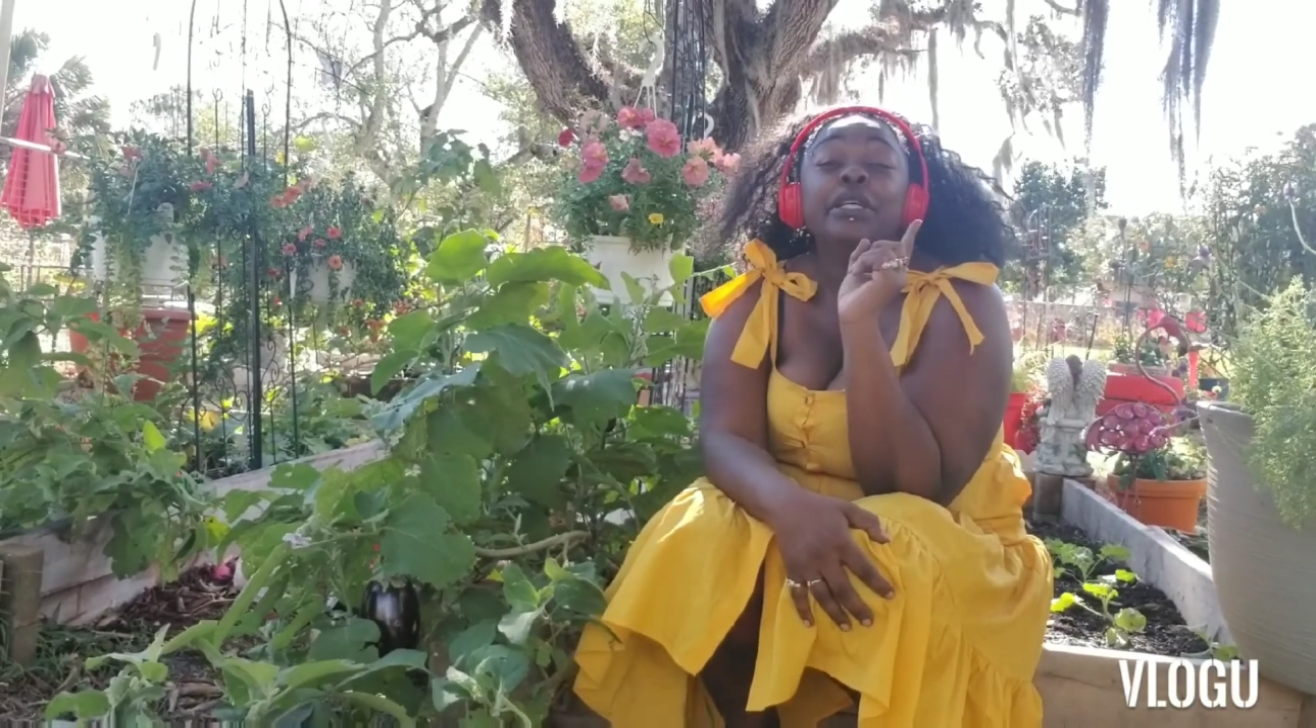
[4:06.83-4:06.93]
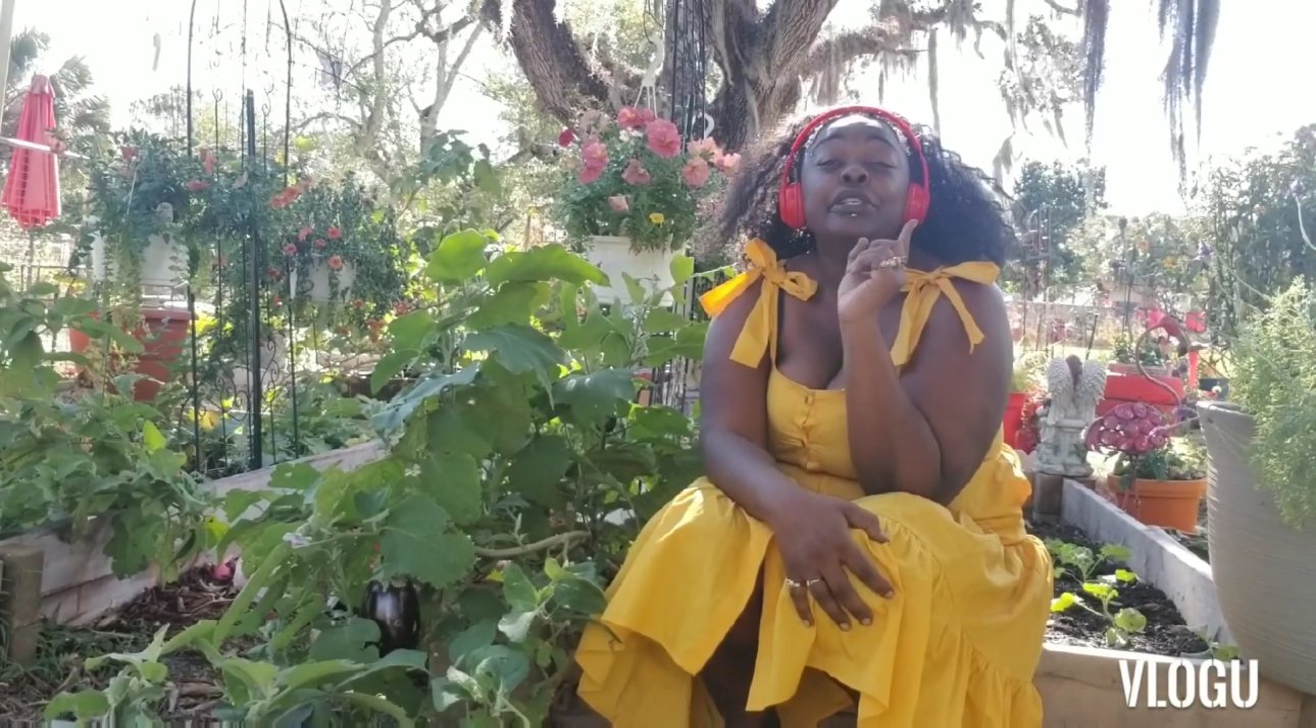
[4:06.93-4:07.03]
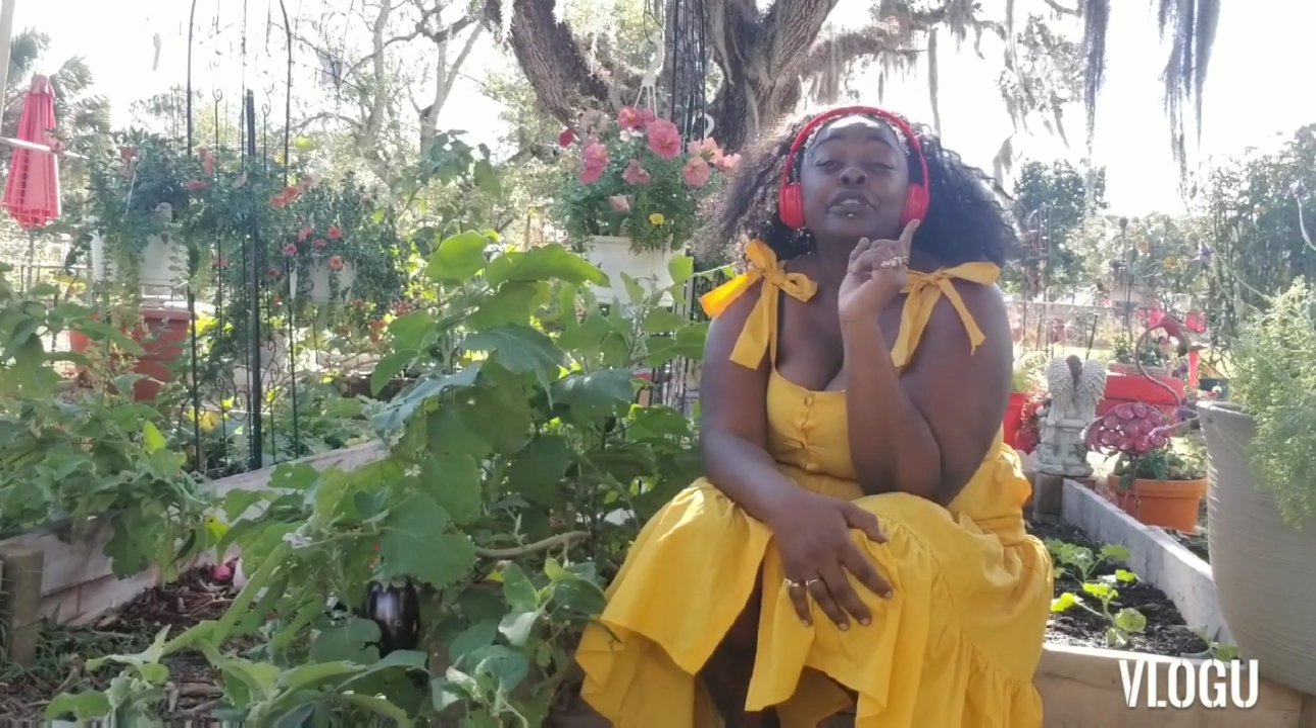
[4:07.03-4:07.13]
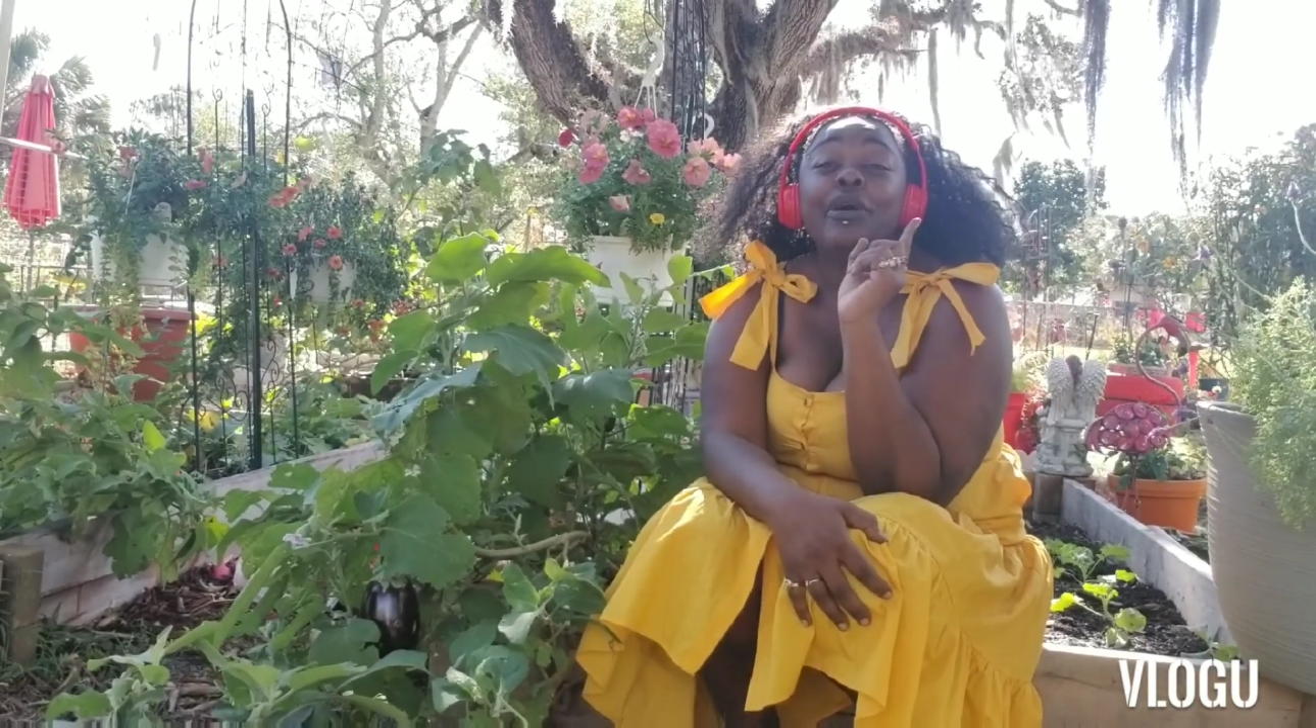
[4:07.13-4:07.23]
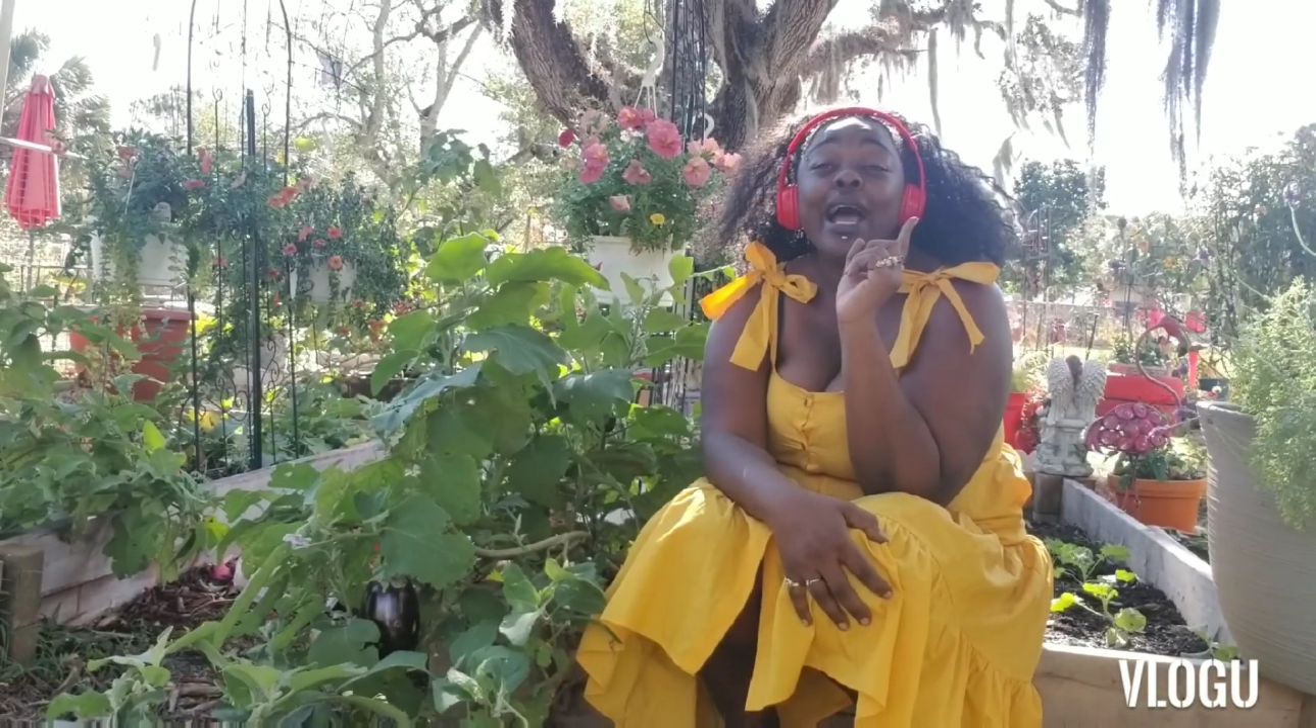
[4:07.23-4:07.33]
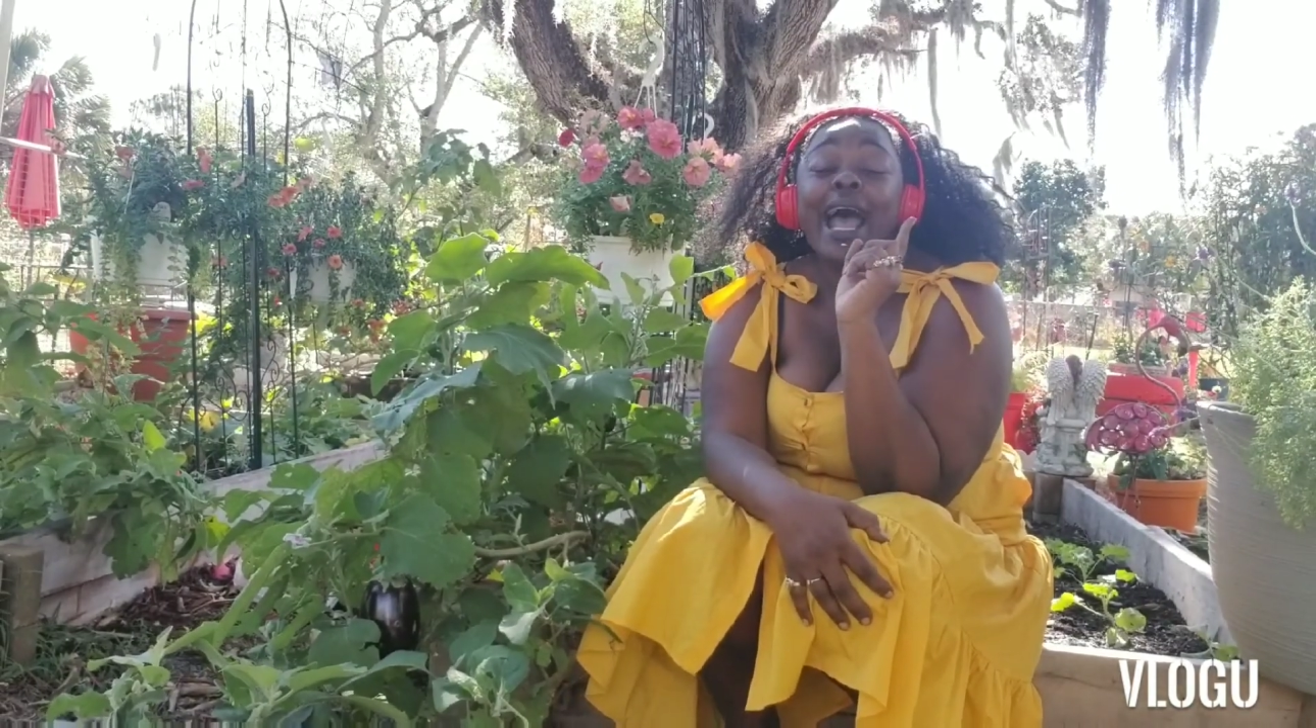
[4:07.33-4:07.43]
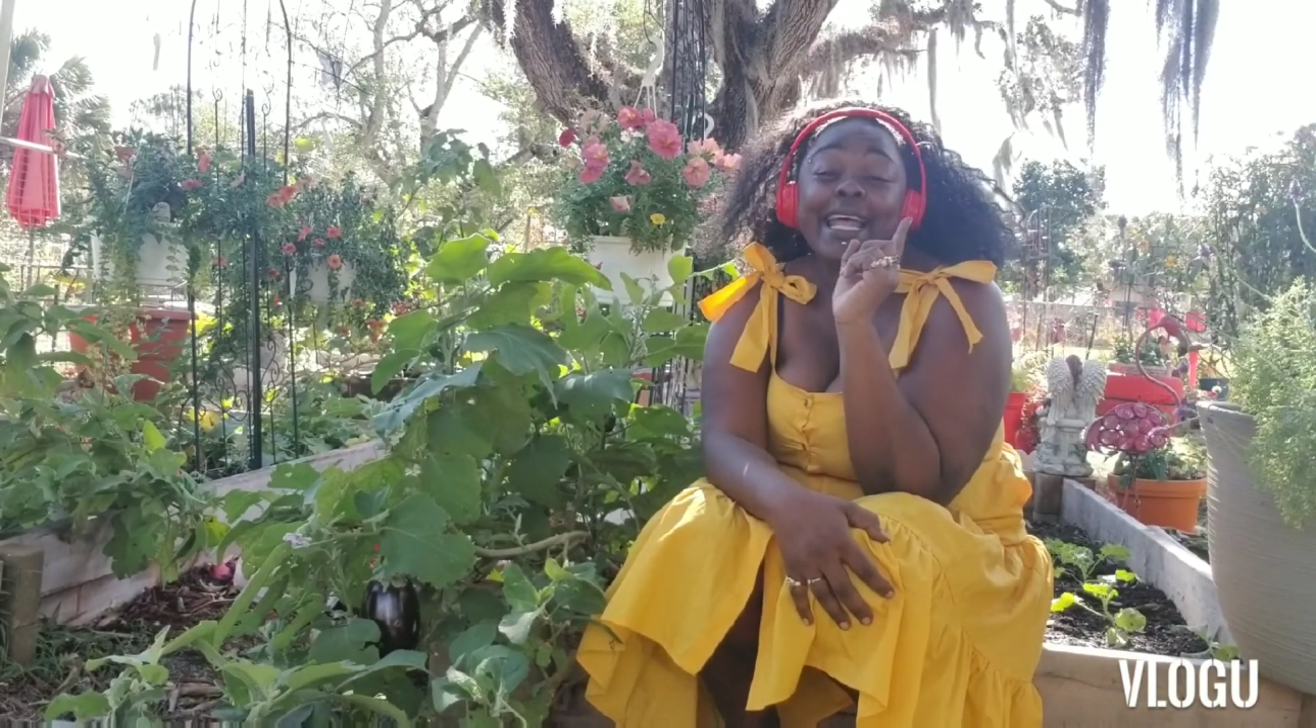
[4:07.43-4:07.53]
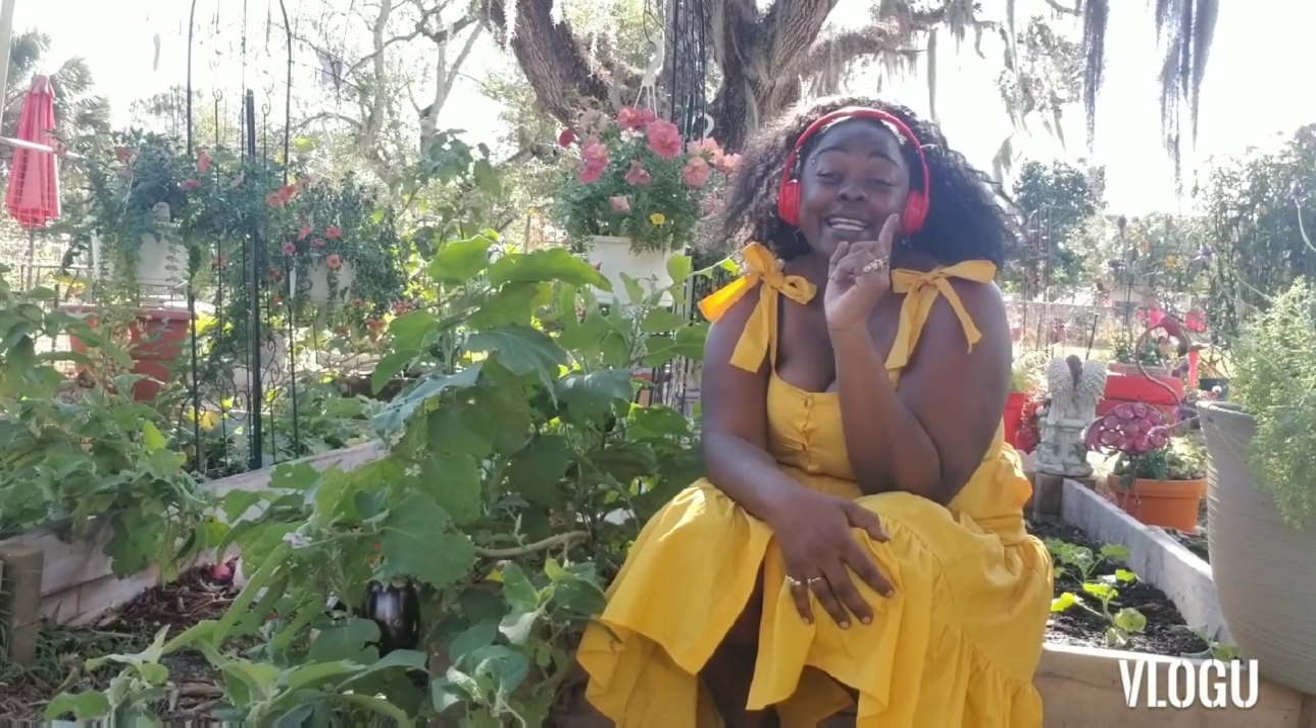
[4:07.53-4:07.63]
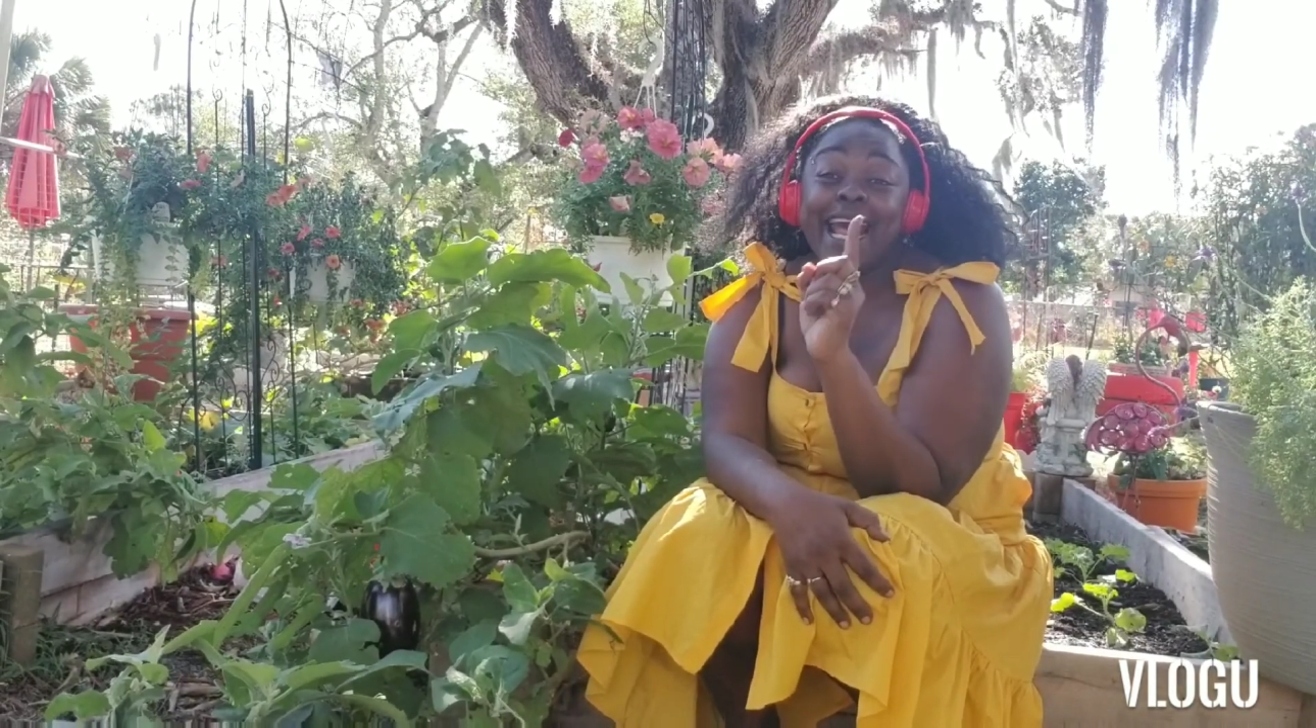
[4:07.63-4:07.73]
showing how